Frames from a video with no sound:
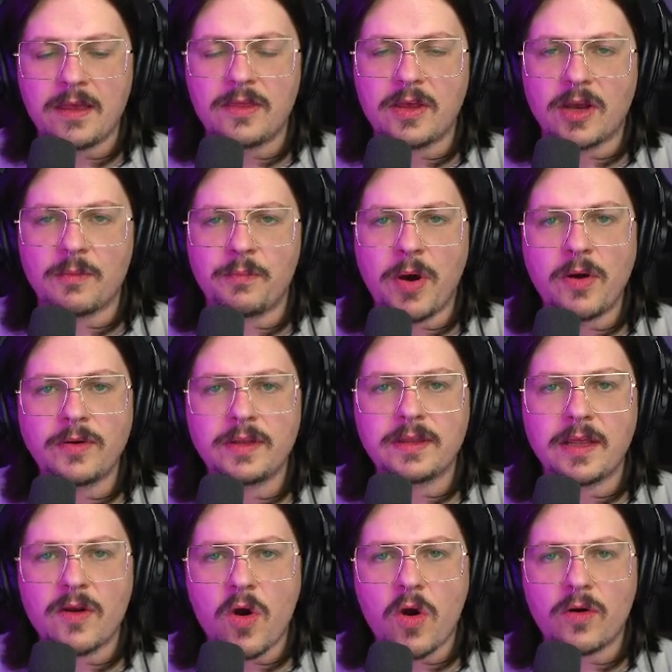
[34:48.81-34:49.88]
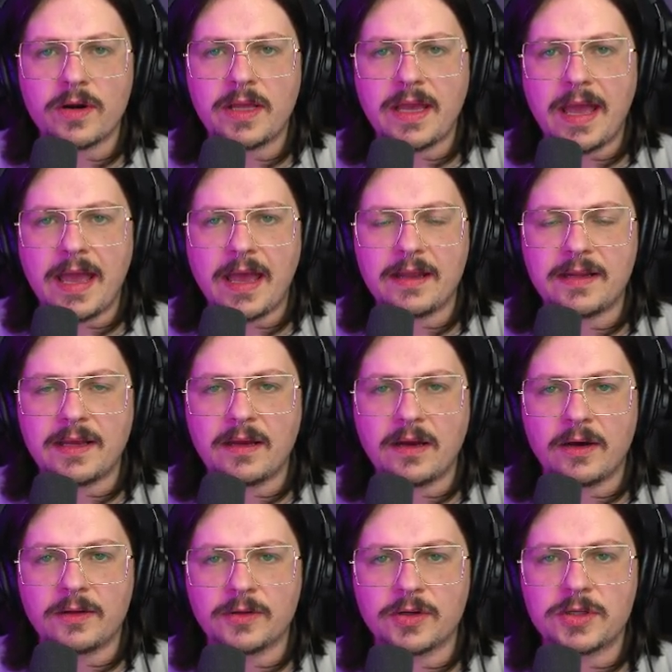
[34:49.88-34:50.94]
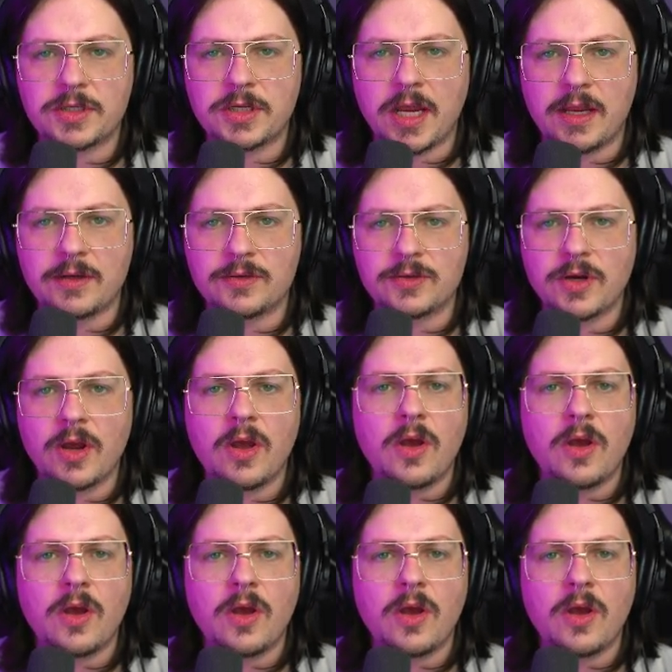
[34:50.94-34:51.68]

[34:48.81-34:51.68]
the component that already had a color change